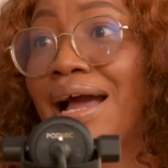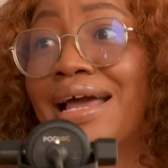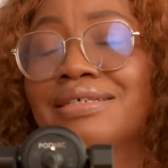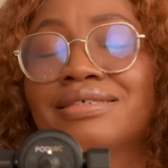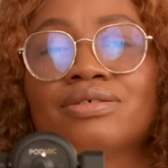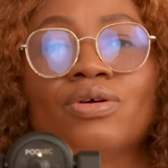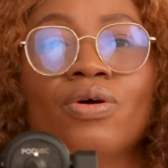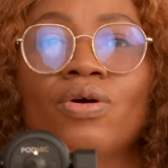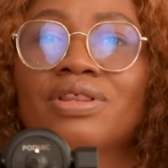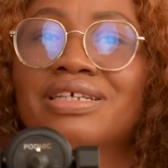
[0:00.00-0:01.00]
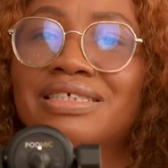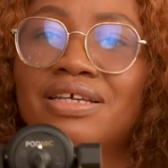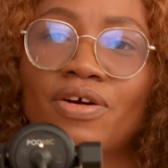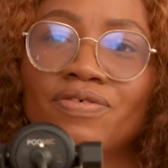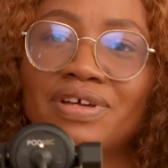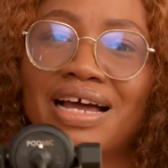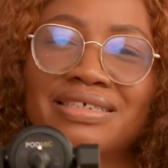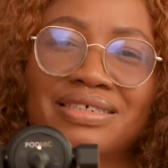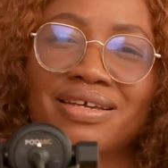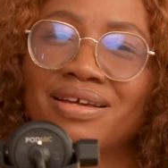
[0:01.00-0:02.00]
Guys, this thing of
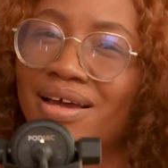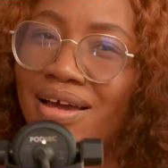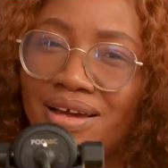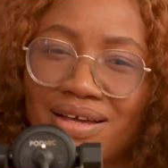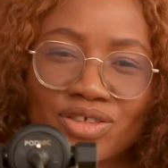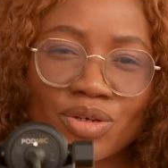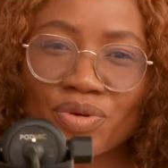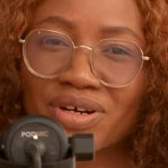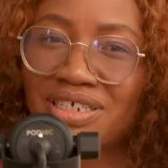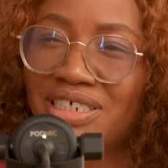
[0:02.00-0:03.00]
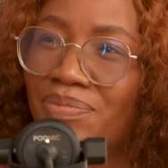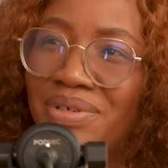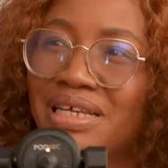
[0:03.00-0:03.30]
us saying entrepreneurship